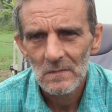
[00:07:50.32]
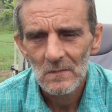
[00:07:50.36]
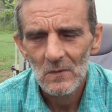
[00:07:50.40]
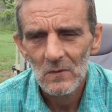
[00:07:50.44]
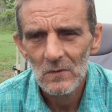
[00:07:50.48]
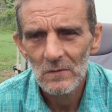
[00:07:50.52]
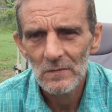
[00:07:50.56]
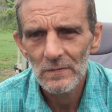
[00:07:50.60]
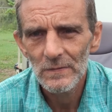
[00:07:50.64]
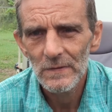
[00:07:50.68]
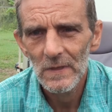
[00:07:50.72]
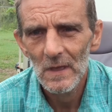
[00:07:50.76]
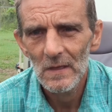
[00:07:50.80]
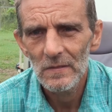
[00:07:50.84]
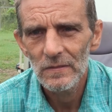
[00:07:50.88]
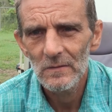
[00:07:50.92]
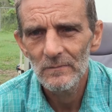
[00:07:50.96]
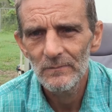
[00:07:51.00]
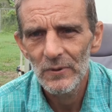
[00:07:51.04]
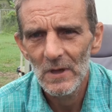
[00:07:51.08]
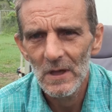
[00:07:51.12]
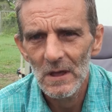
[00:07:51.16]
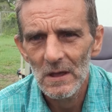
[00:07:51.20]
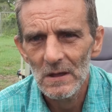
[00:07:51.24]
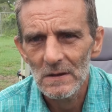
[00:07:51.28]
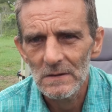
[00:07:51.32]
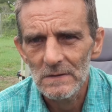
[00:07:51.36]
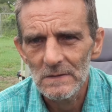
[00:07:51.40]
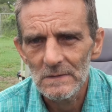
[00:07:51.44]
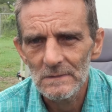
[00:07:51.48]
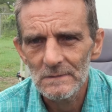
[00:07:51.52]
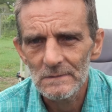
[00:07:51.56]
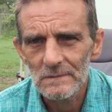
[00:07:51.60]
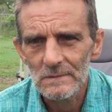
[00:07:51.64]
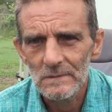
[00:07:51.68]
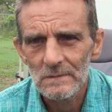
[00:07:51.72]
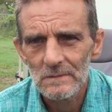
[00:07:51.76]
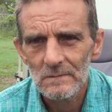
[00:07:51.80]
all the other
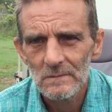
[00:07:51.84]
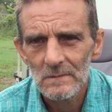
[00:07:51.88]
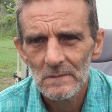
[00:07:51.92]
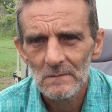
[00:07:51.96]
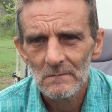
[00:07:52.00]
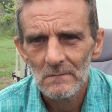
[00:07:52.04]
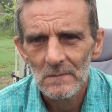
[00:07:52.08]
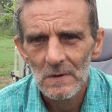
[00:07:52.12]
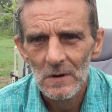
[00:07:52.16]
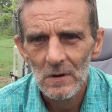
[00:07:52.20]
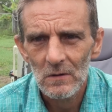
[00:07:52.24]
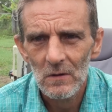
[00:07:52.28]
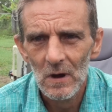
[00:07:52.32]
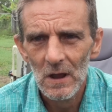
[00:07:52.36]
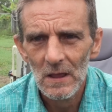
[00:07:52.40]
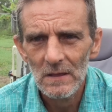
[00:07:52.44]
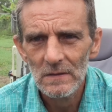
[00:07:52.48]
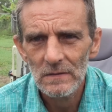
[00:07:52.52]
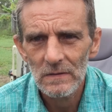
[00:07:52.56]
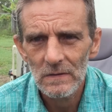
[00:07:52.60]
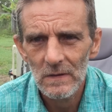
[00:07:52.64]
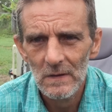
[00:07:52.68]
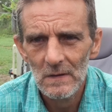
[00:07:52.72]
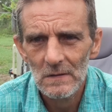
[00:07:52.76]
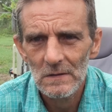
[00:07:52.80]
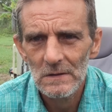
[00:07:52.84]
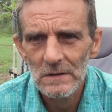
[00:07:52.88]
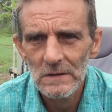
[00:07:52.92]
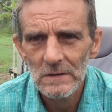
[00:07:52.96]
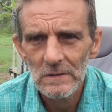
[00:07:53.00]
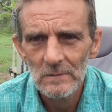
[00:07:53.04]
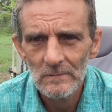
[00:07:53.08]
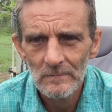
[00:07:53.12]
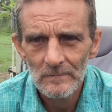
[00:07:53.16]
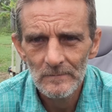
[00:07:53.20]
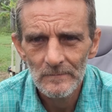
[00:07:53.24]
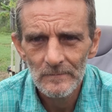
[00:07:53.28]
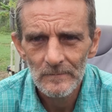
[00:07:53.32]
parties, Craig Kelly,
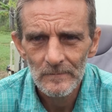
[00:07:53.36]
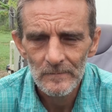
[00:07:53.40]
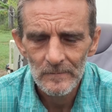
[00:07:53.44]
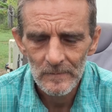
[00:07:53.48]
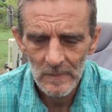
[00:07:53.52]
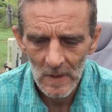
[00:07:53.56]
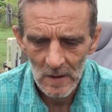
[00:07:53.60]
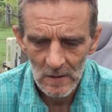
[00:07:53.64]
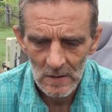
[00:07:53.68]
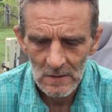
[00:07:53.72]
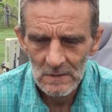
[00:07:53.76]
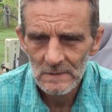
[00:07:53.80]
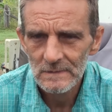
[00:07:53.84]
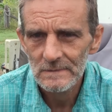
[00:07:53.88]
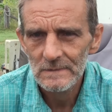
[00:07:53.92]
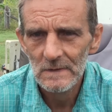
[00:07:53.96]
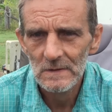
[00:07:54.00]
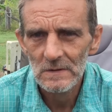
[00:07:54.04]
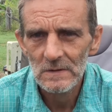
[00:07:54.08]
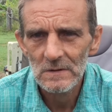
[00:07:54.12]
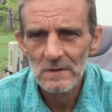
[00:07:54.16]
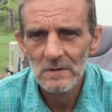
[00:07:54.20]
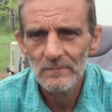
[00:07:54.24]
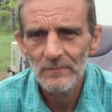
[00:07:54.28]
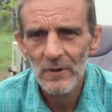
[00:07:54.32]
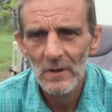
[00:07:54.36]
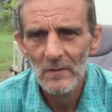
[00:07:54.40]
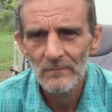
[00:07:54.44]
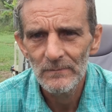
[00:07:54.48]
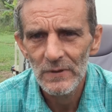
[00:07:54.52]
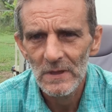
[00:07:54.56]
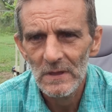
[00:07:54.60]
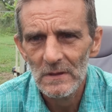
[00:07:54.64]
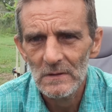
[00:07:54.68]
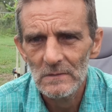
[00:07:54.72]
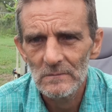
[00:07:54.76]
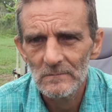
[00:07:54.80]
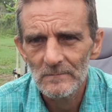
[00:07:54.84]
Senator
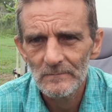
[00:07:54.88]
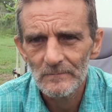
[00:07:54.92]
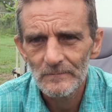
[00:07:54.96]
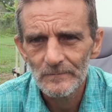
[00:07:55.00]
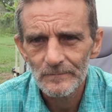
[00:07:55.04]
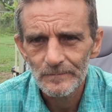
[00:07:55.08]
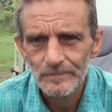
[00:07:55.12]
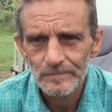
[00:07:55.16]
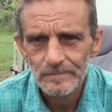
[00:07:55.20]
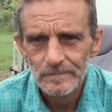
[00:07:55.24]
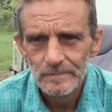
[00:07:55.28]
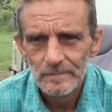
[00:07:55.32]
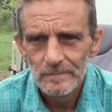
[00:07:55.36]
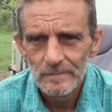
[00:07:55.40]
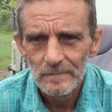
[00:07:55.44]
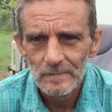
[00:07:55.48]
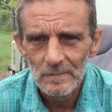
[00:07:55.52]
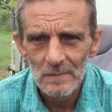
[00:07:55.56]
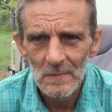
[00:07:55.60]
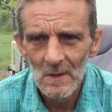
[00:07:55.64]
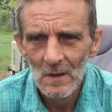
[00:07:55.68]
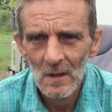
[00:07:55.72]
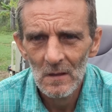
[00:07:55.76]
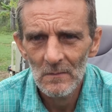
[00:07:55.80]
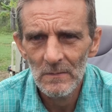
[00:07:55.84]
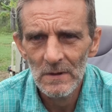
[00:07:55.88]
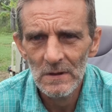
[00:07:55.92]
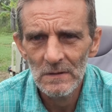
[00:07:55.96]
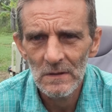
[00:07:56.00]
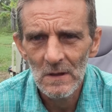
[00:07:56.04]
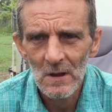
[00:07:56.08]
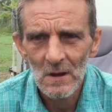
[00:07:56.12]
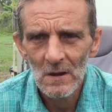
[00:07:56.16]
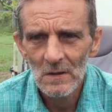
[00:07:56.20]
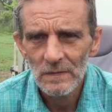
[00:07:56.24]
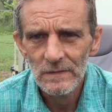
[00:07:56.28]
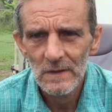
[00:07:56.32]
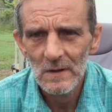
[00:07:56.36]
Babette. I mean,
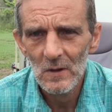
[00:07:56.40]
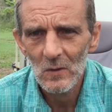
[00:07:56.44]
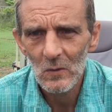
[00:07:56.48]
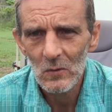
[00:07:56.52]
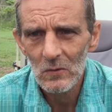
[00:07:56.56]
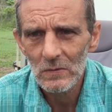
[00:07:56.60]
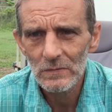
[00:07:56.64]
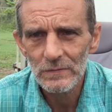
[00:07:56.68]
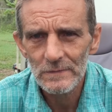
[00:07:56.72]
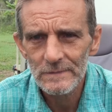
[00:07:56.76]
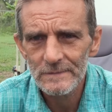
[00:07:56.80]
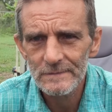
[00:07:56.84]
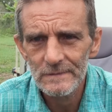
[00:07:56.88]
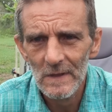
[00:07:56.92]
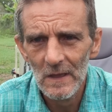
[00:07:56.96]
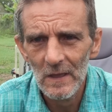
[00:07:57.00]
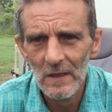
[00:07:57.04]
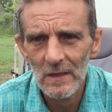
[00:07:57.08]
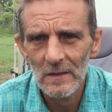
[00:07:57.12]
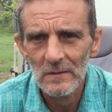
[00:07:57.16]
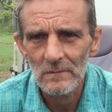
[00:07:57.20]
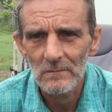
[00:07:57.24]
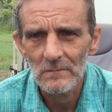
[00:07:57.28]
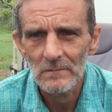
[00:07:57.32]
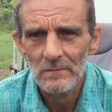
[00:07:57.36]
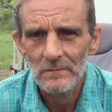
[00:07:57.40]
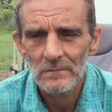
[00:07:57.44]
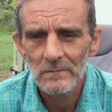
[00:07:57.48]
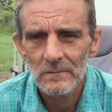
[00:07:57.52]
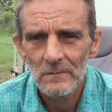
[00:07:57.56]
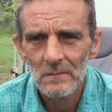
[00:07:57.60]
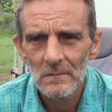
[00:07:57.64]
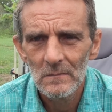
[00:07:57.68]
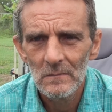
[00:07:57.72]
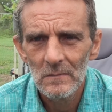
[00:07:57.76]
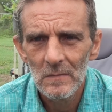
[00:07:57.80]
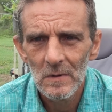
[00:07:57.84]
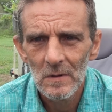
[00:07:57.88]
they're all the same.
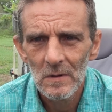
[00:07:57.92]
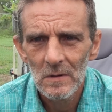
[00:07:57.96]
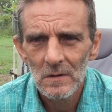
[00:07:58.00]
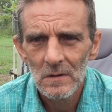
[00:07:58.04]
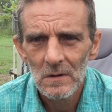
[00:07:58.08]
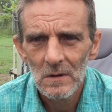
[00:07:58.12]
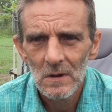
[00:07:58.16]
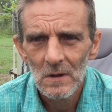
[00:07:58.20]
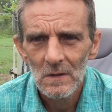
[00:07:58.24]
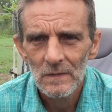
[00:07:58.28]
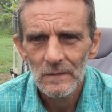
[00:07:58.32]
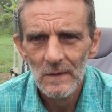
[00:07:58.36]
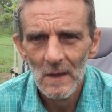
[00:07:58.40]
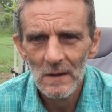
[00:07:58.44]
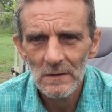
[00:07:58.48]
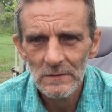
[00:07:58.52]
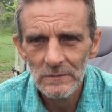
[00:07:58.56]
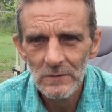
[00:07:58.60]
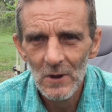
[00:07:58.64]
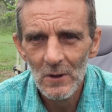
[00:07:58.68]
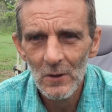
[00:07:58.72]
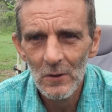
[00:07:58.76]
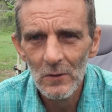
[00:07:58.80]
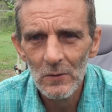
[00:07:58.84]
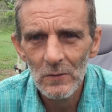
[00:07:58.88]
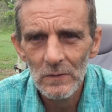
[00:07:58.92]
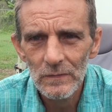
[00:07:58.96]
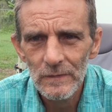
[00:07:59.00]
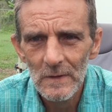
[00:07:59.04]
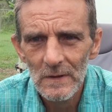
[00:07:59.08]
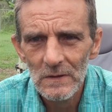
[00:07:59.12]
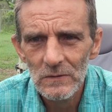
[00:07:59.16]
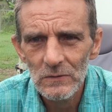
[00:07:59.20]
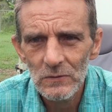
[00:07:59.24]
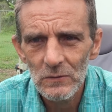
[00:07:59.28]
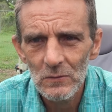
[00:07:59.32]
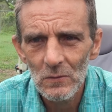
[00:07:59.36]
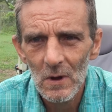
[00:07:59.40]
They know
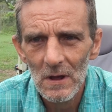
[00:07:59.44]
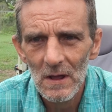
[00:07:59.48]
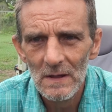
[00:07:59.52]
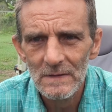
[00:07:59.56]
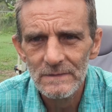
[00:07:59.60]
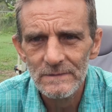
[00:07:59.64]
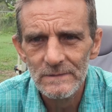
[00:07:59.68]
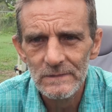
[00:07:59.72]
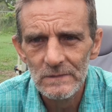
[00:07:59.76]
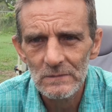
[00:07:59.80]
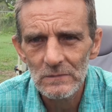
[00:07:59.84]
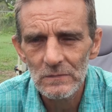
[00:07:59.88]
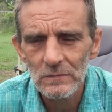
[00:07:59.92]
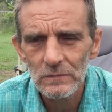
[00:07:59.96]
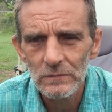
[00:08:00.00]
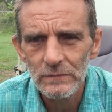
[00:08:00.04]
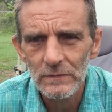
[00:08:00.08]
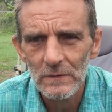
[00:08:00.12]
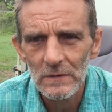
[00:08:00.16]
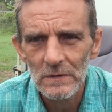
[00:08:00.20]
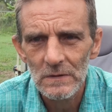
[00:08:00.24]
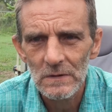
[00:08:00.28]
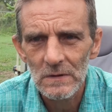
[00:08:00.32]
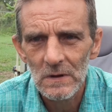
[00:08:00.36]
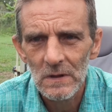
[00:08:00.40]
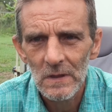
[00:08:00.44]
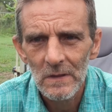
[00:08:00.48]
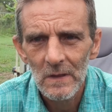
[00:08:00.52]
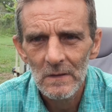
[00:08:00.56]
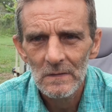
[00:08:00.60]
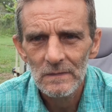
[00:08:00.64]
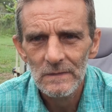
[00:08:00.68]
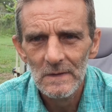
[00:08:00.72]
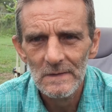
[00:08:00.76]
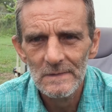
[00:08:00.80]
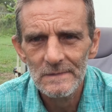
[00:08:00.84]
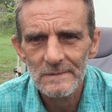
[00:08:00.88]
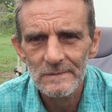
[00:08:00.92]
that you are children.
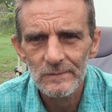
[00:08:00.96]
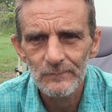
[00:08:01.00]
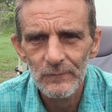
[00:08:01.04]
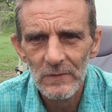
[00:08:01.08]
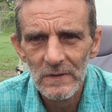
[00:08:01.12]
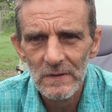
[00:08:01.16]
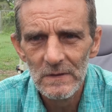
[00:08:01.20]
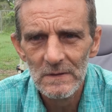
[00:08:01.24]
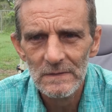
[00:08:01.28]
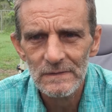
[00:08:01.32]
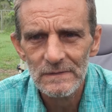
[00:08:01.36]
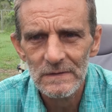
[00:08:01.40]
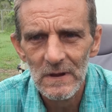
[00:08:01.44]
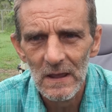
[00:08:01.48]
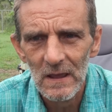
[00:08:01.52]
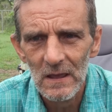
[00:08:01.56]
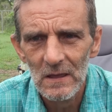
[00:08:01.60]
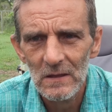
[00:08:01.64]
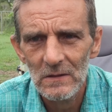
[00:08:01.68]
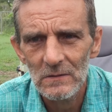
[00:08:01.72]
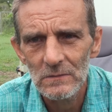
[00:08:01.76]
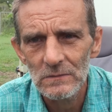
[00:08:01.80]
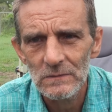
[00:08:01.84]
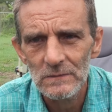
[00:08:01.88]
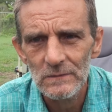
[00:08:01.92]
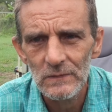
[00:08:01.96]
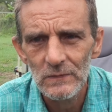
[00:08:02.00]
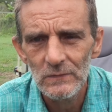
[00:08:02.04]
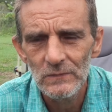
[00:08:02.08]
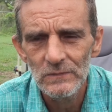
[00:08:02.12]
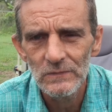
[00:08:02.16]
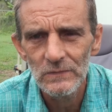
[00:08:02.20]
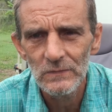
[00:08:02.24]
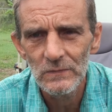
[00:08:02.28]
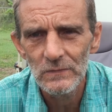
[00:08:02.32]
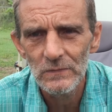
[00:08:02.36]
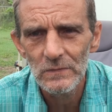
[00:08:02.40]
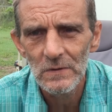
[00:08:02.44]
They speak down to
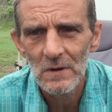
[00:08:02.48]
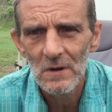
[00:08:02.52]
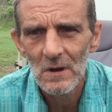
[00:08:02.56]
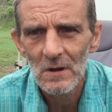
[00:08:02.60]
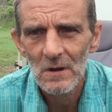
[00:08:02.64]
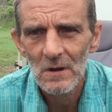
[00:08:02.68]
you